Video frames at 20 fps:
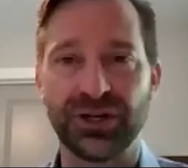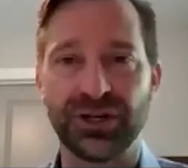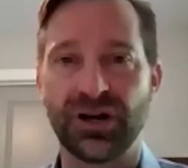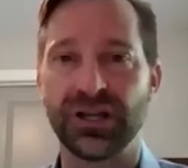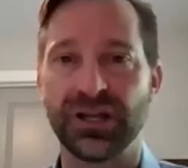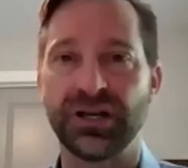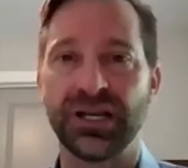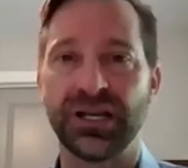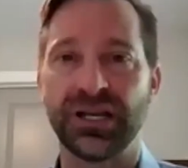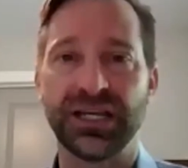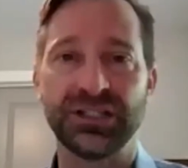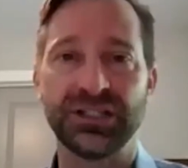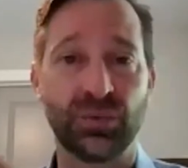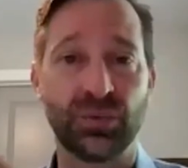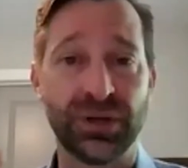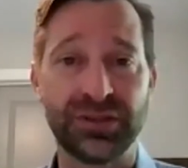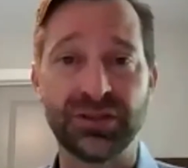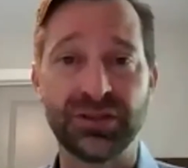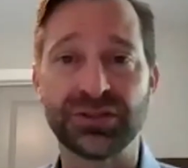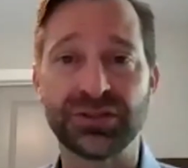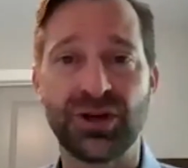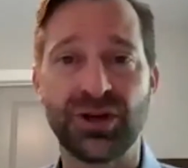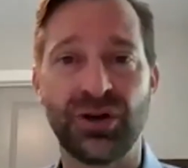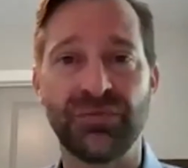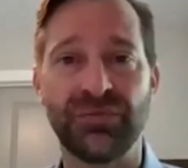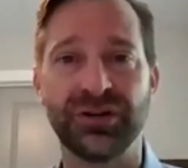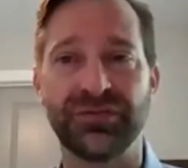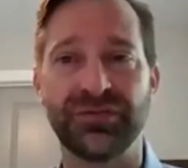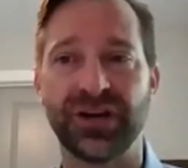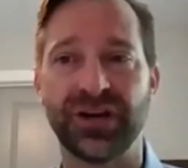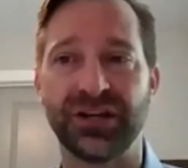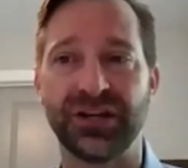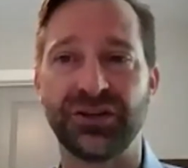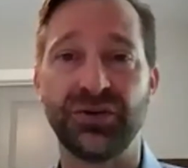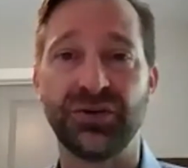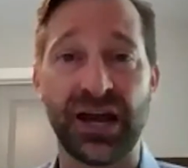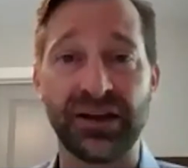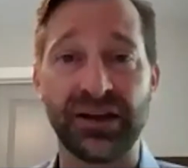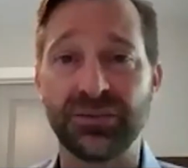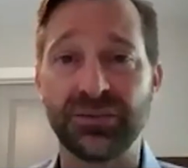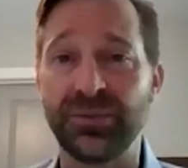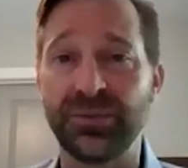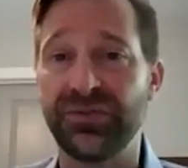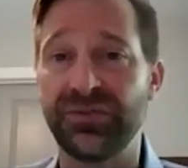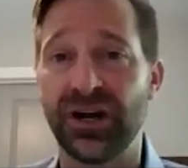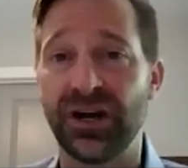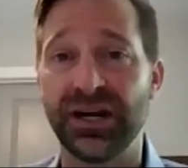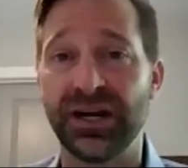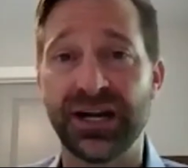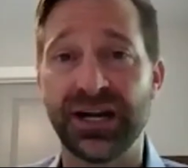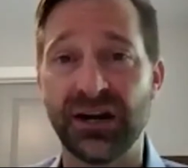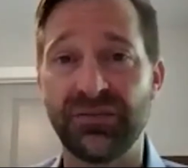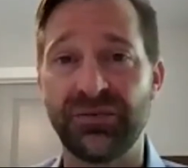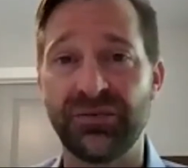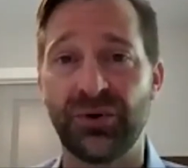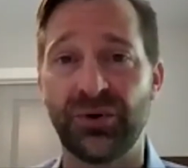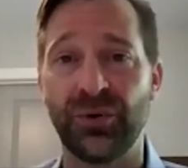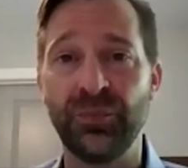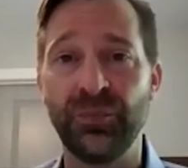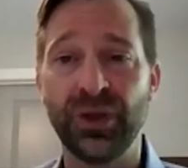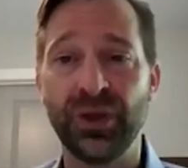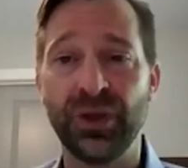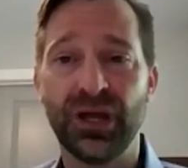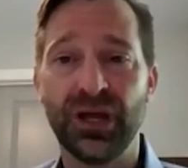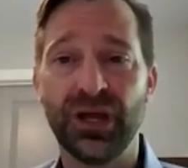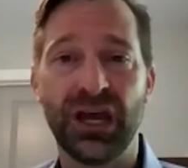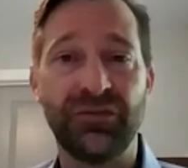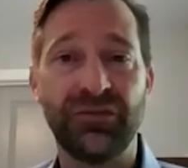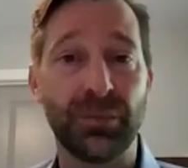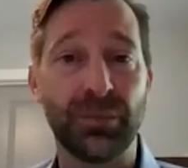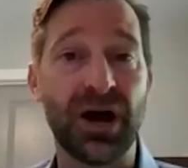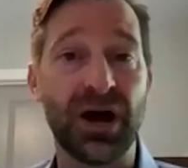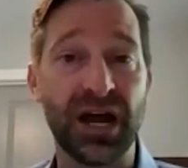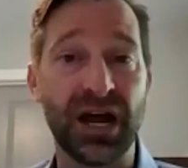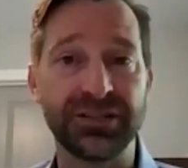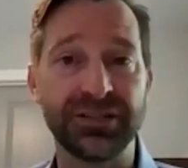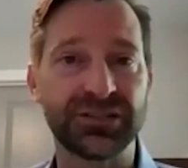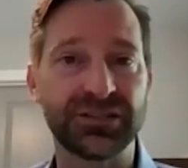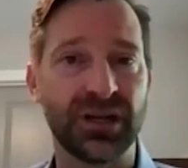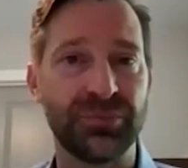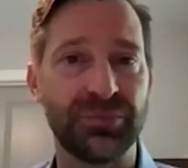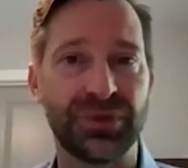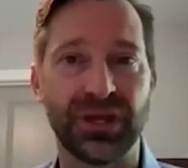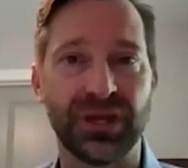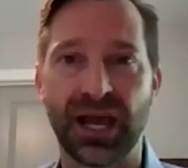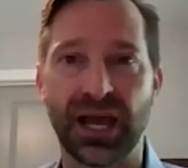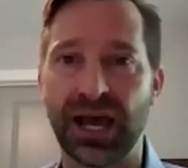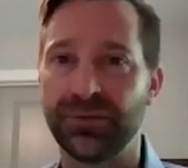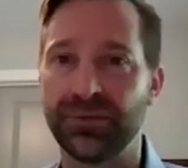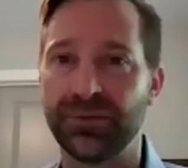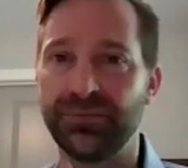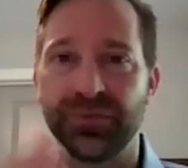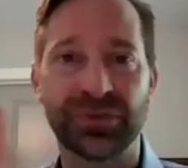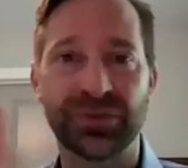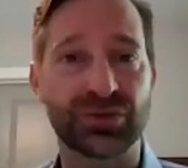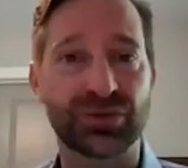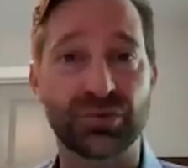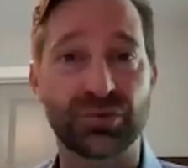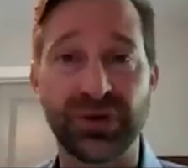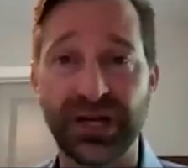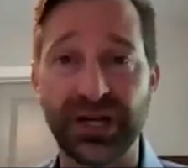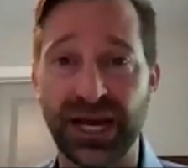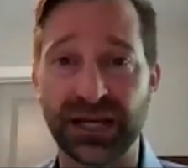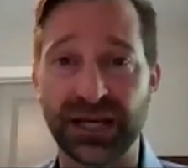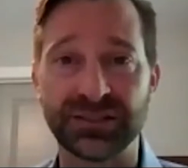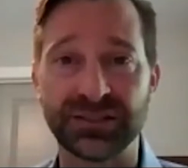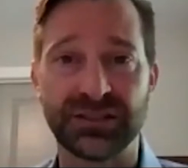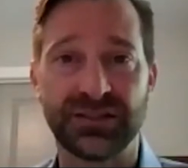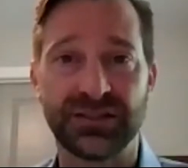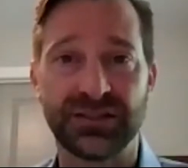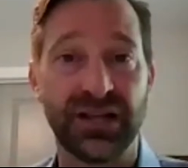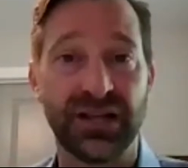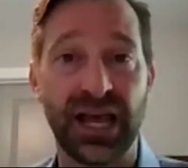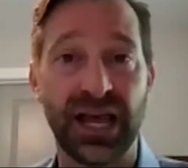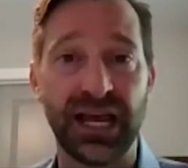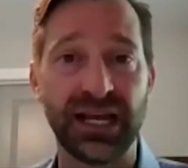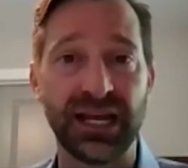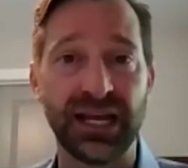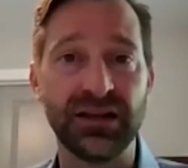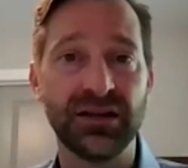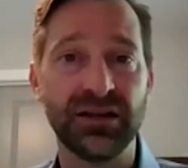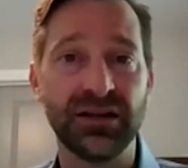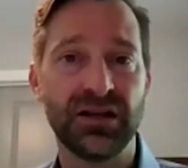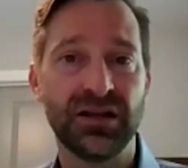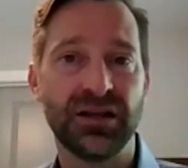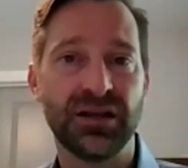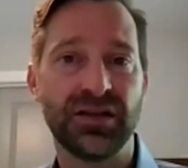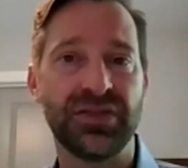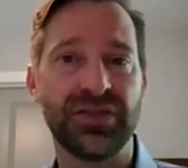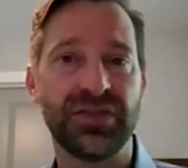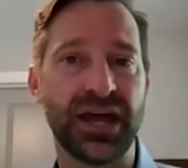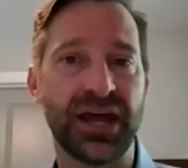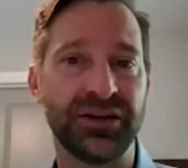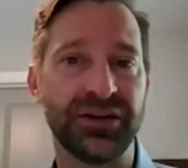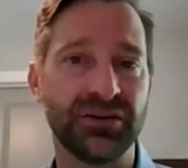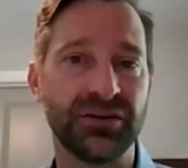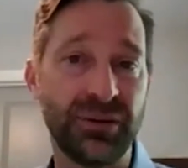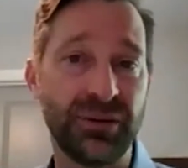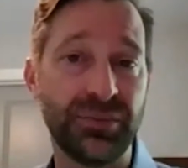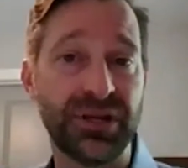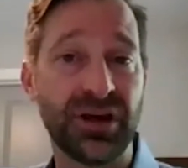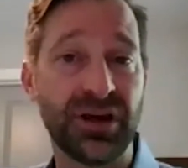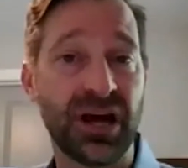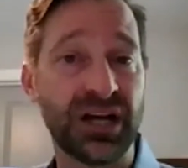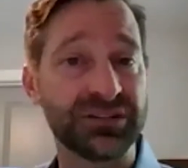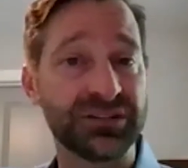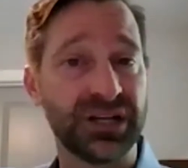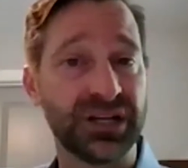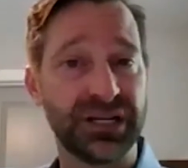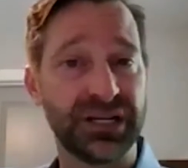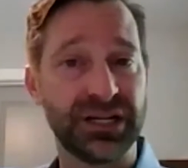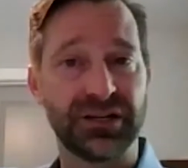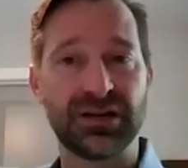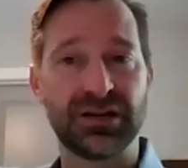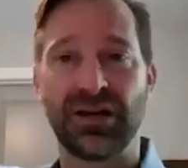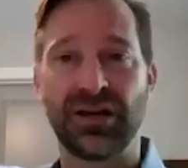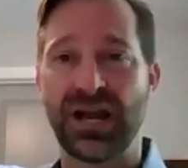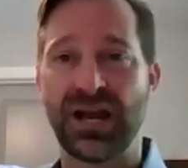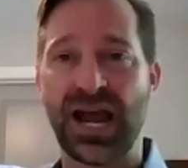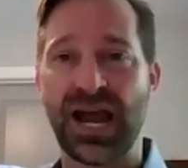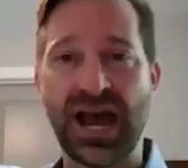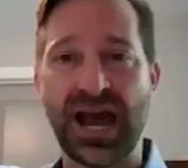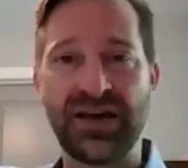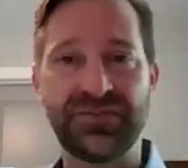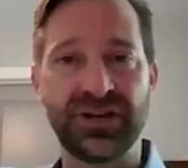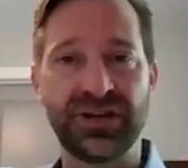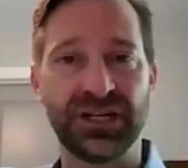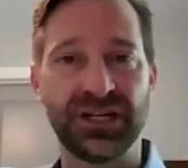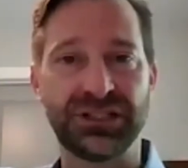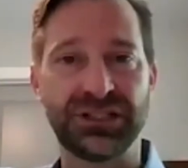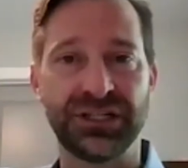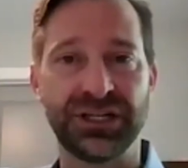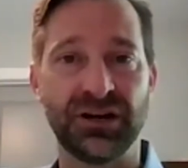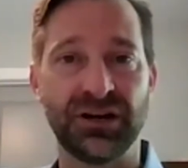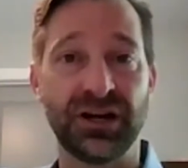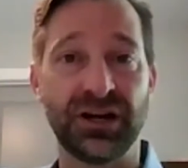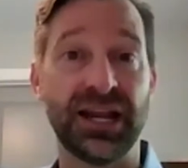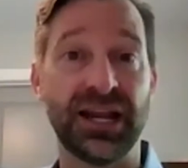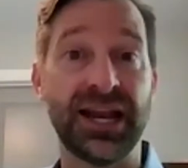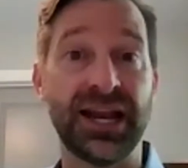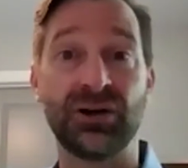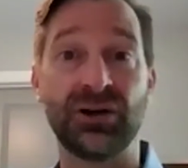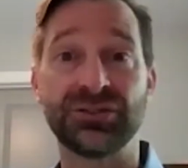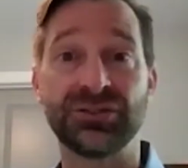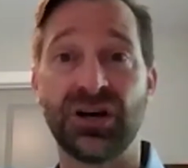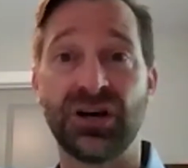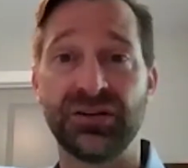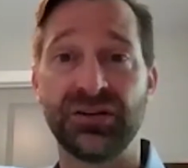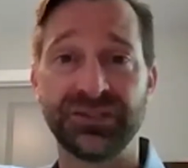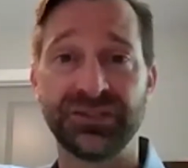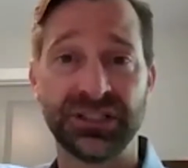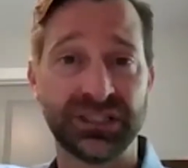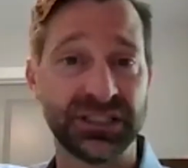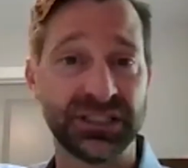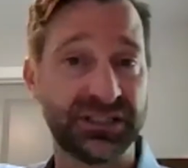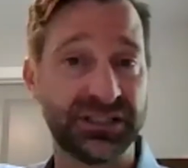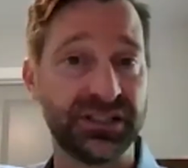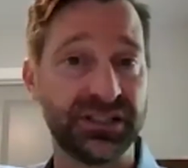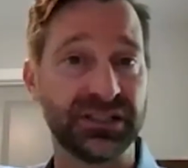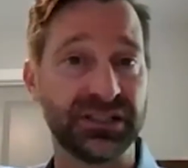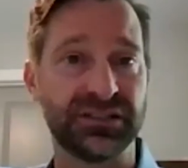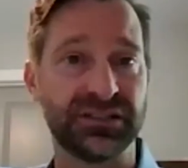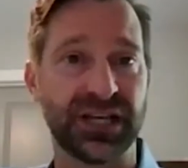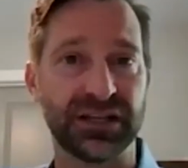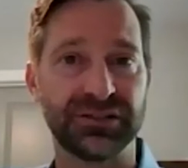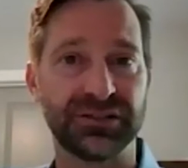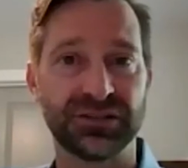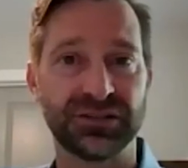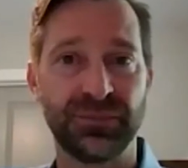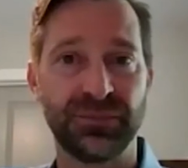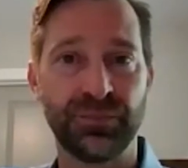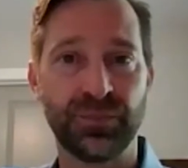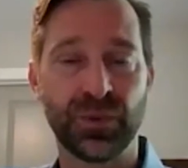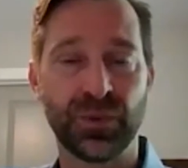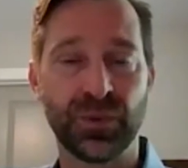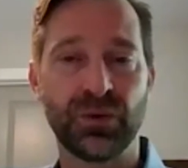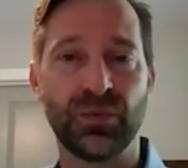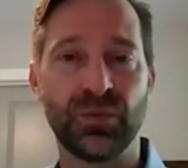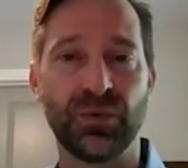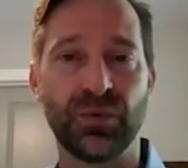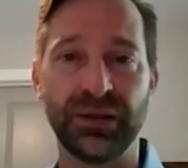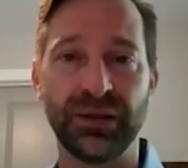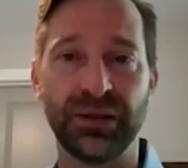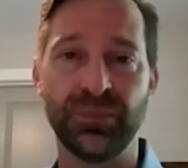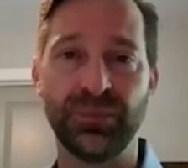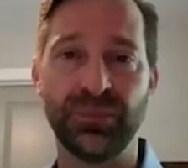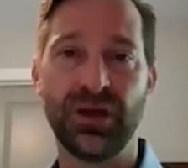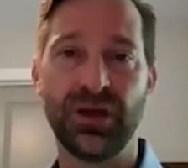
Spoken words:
on it is with this COVID effect, you have to be very careful if you're buying something at a 3x today, that your EBITDA is not getting cut in half next year, and now it's obviously a 6x, right?